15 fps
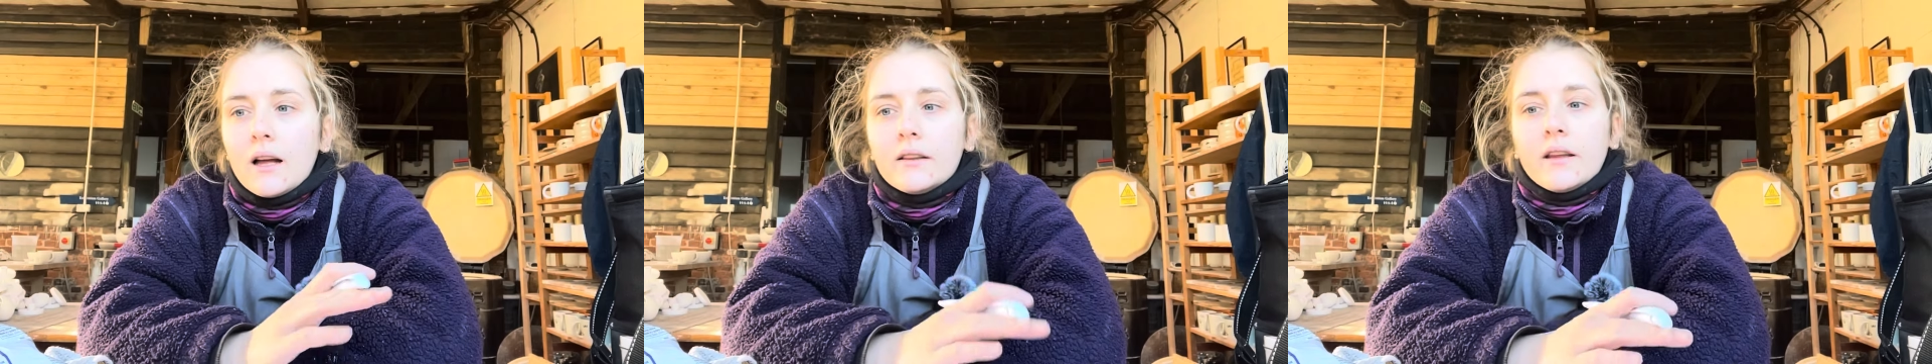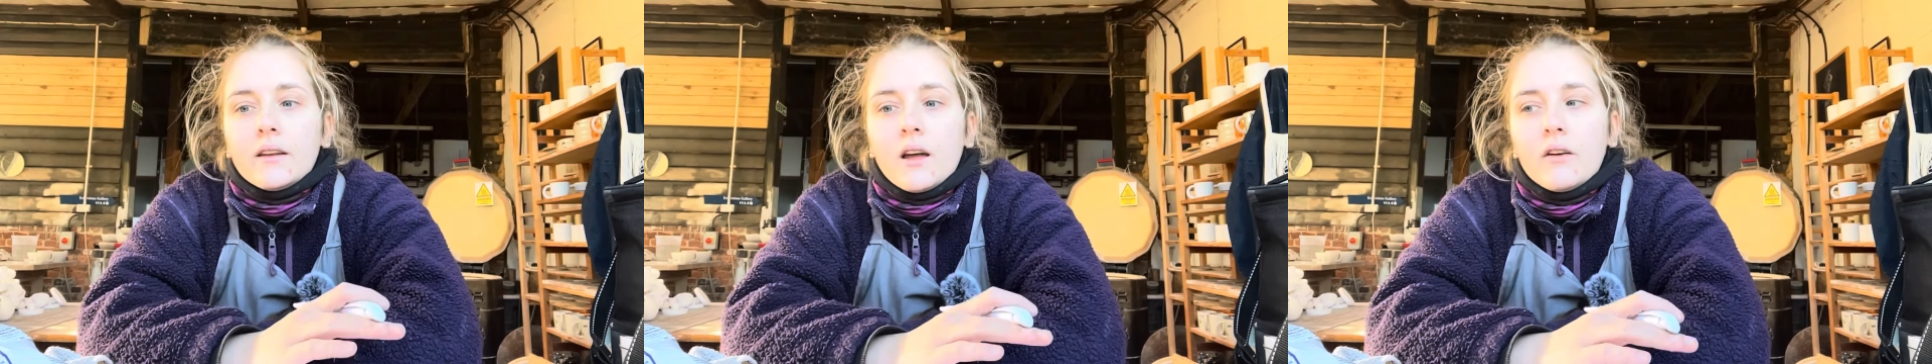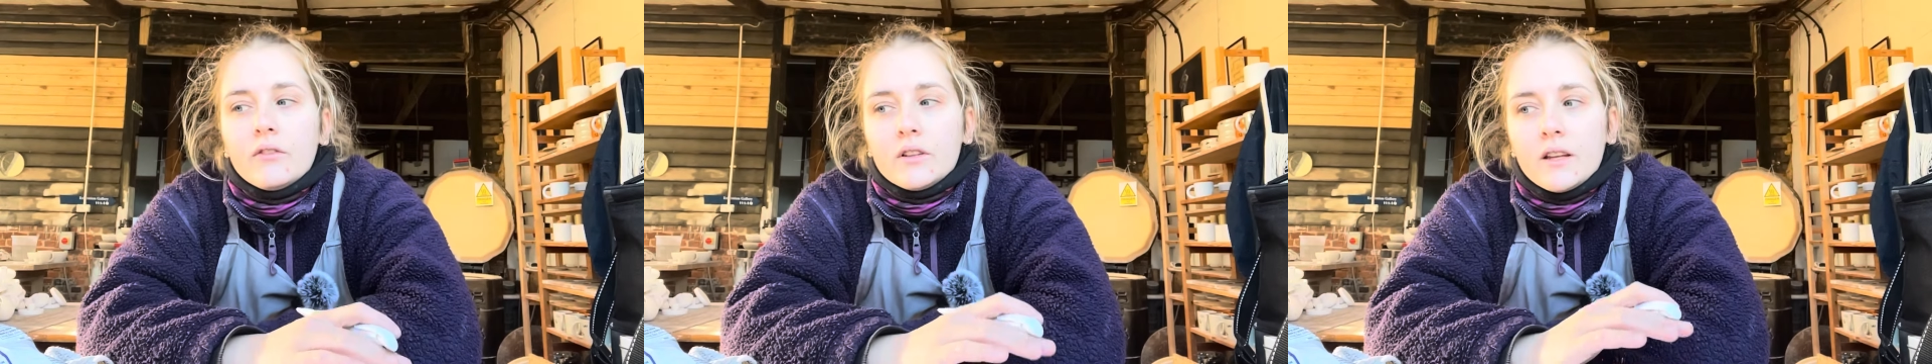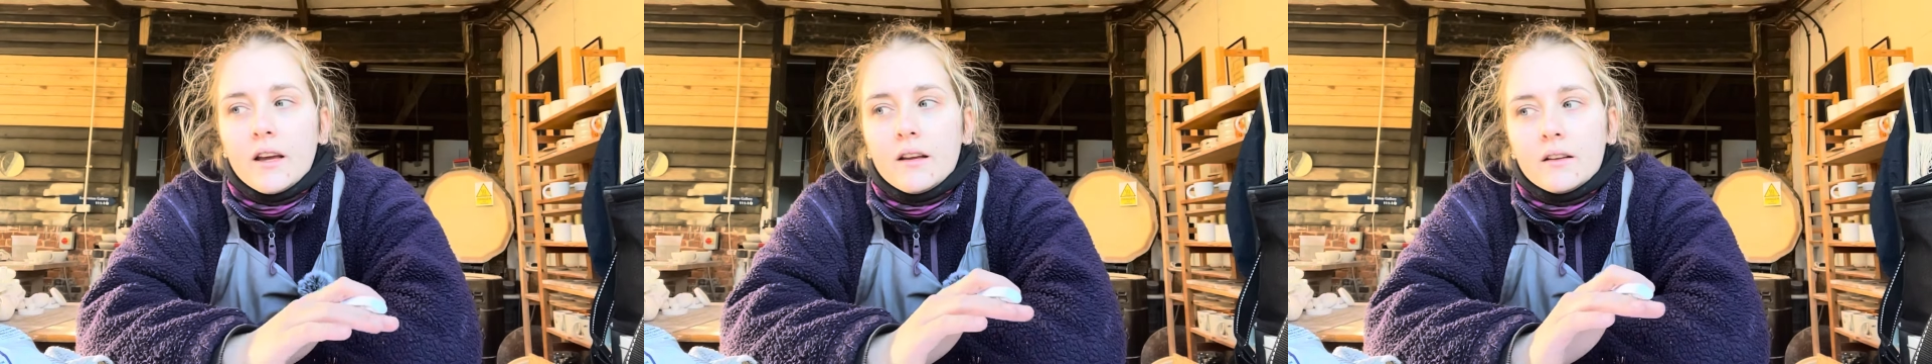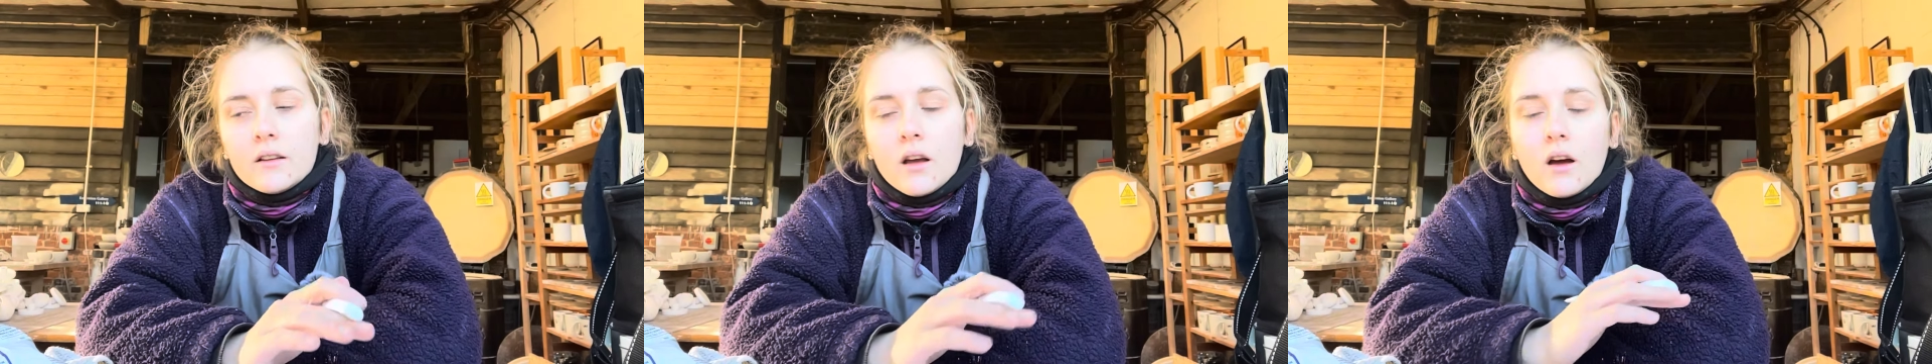and then other
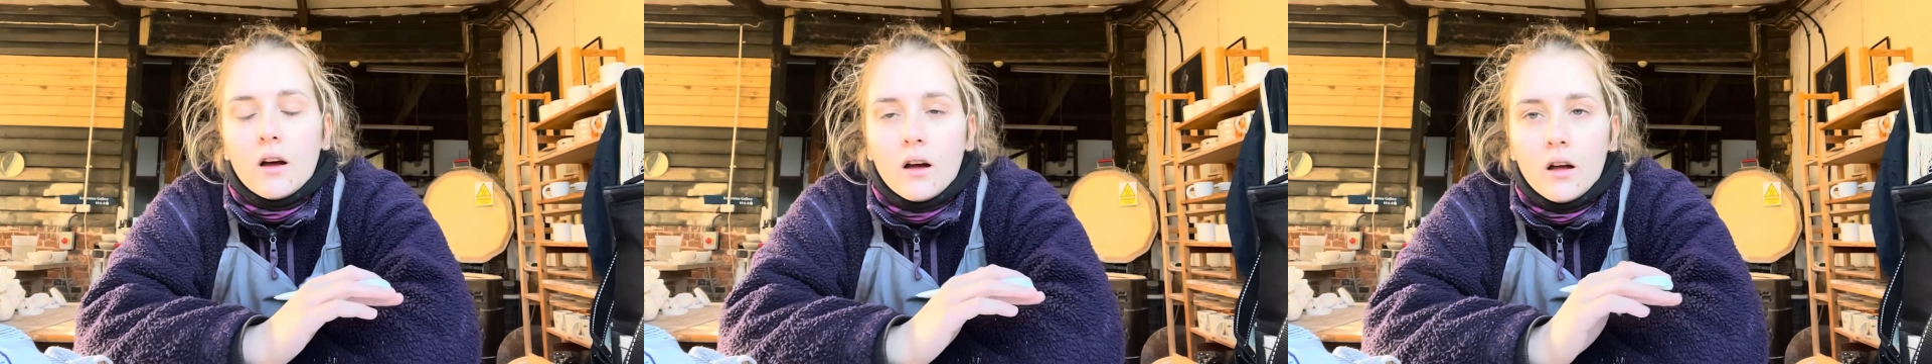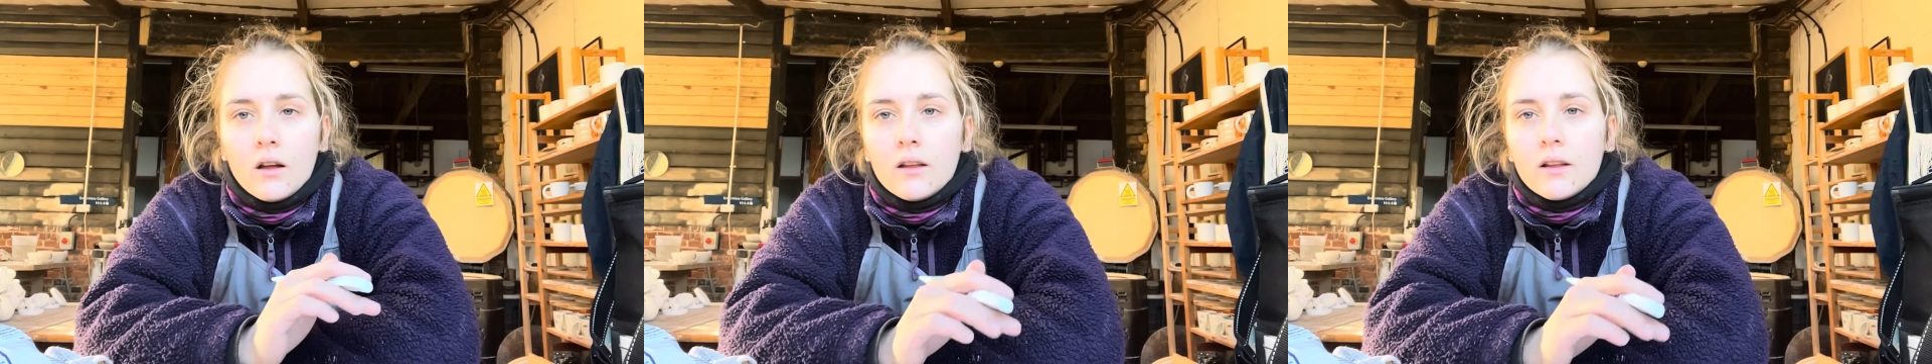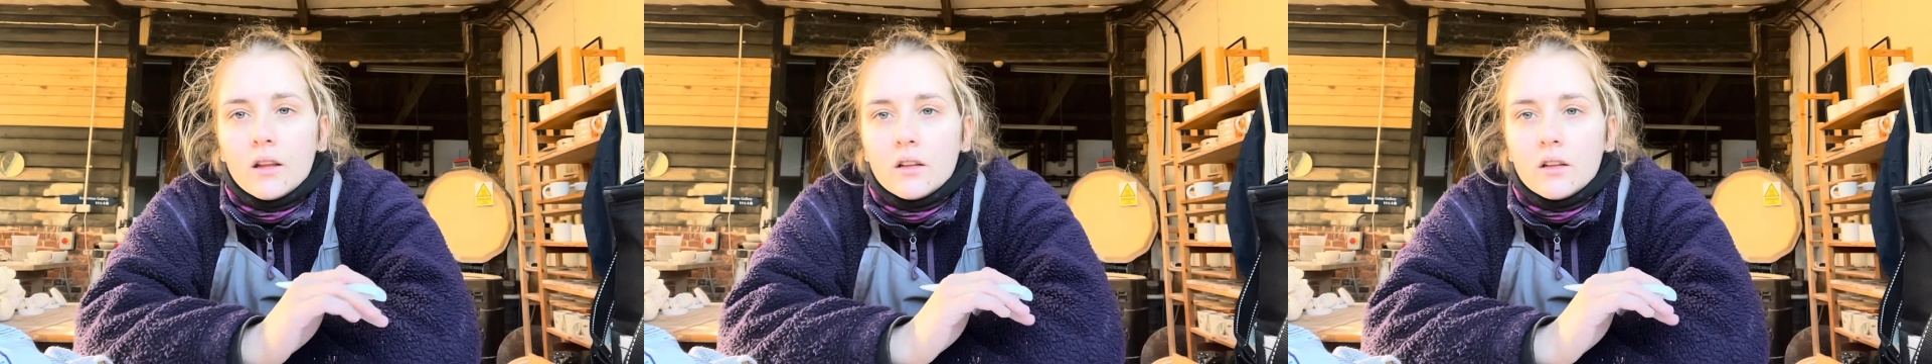days are